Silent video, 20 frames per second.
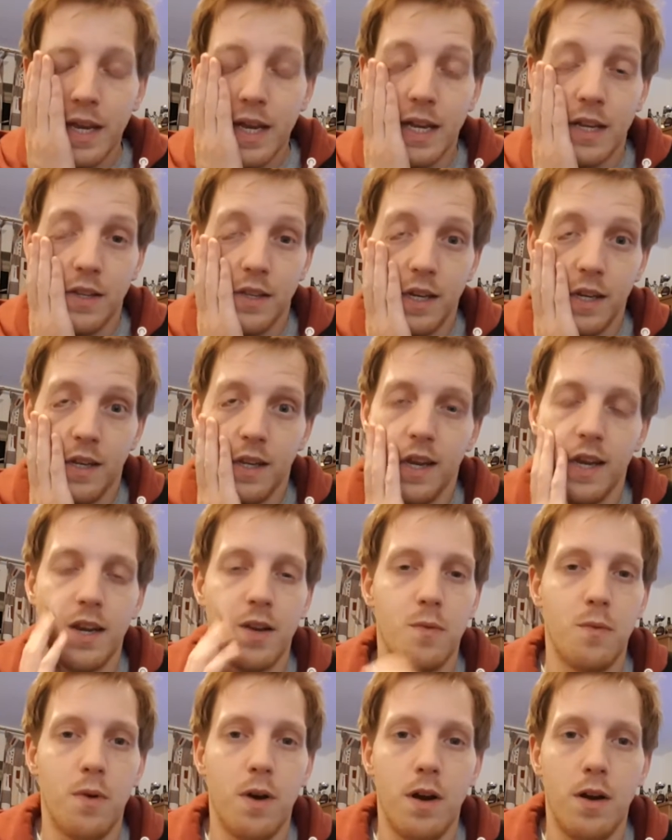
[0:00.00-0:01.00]
It did
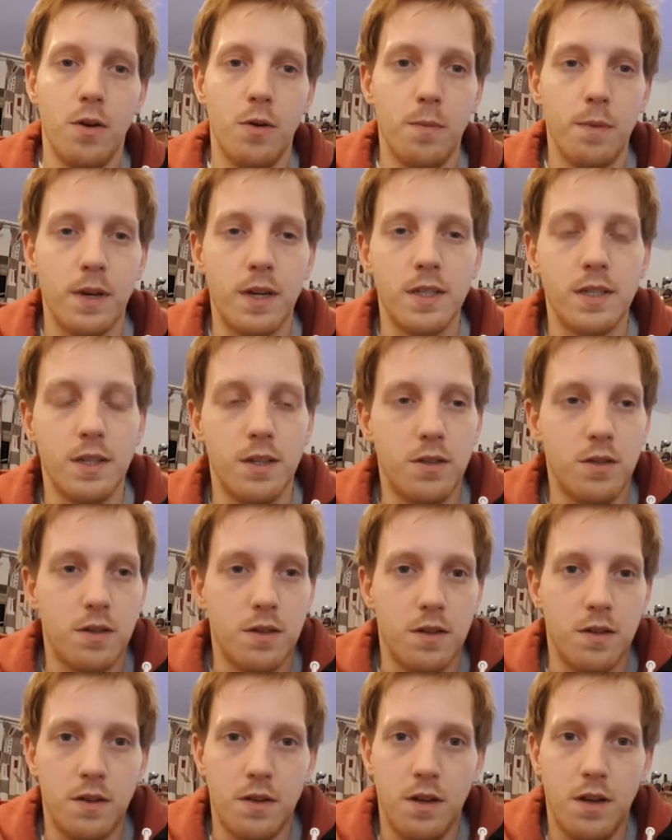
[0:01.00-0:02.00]
take a while because it
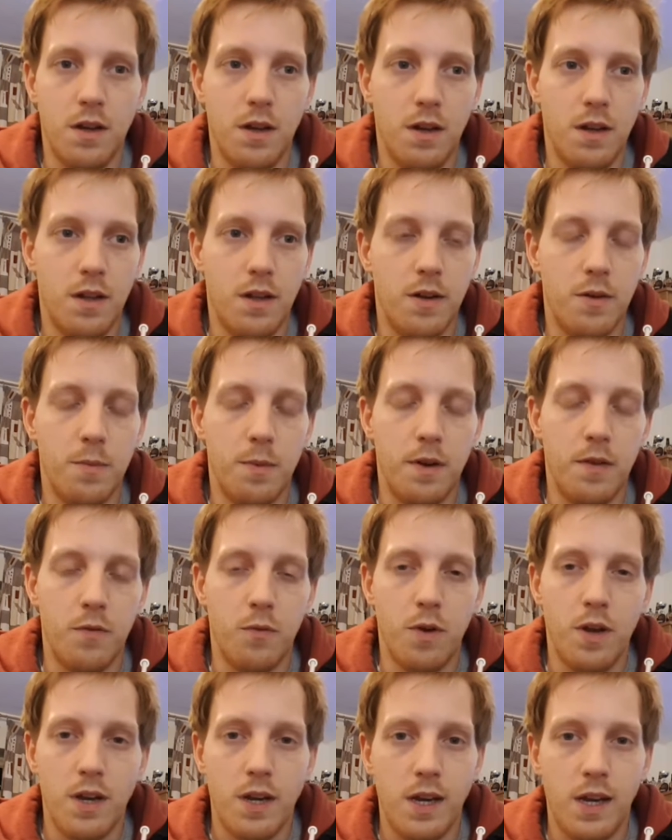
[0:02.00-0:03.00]
took a little bit
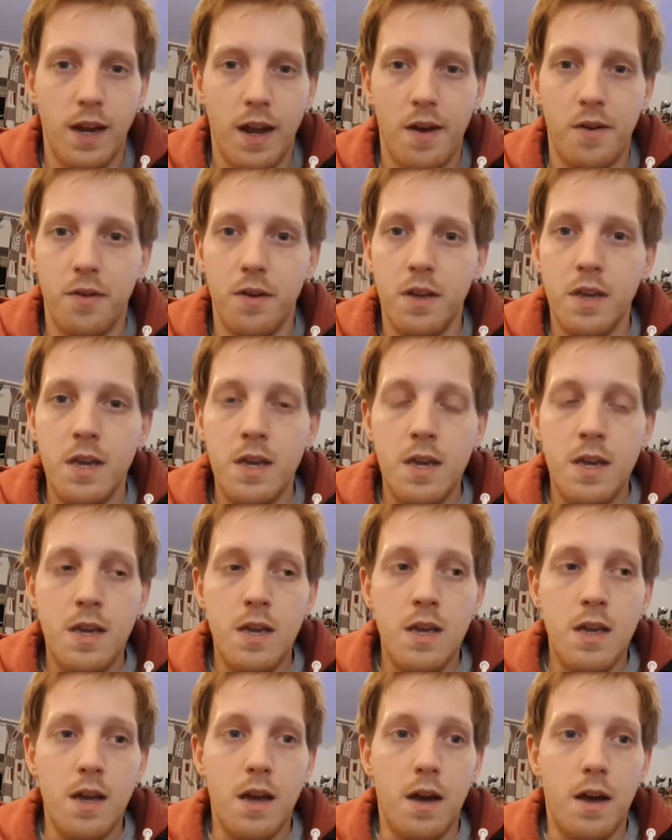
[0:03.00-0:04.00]
of working out,
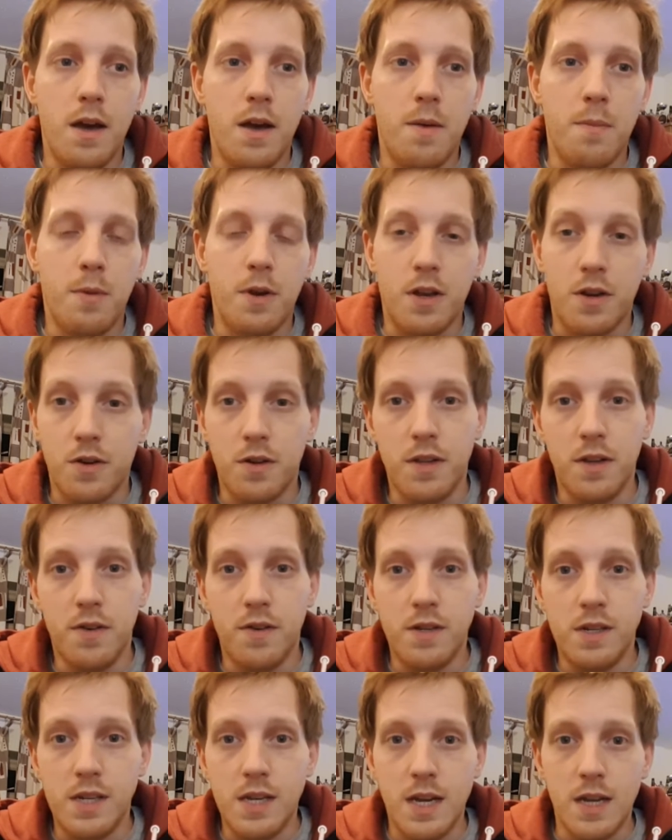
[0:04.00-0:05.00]
but I got
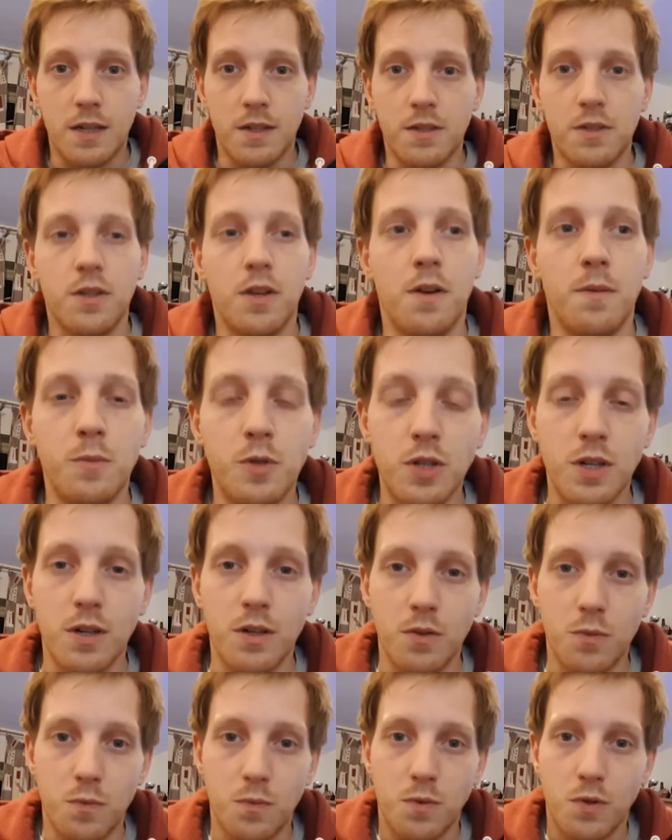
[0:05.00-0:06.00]
there in the end, so I'm just
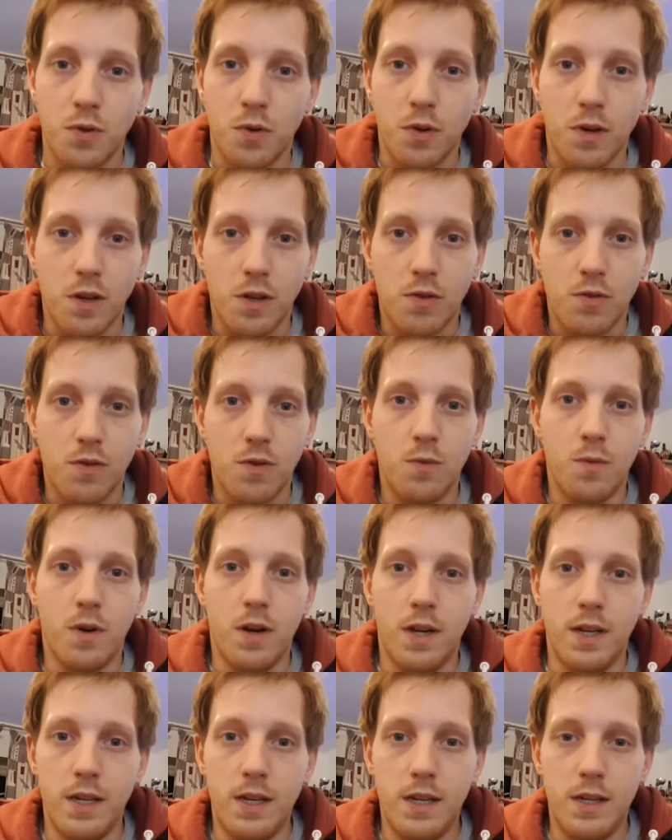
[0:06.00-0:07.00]
going to talk you through
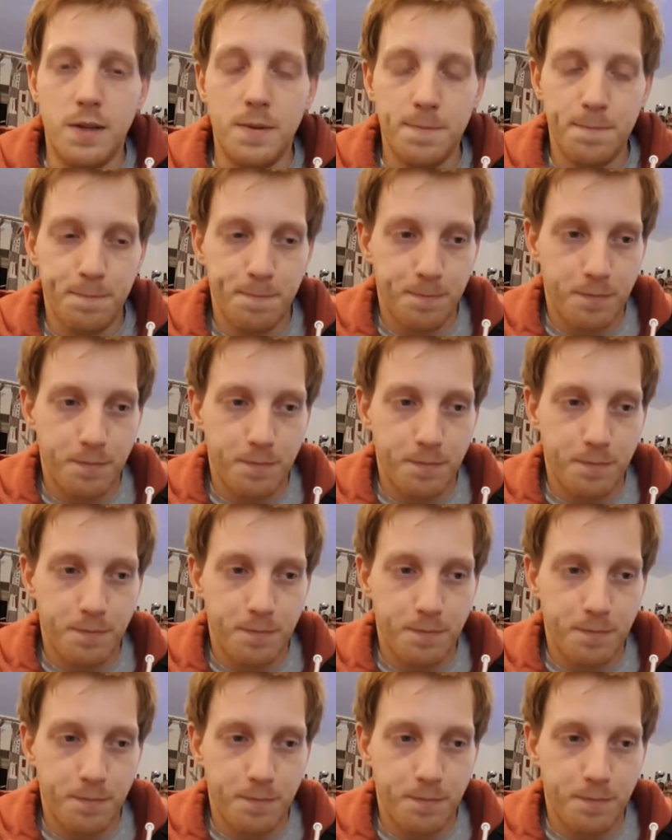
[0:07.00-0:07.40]
what I did.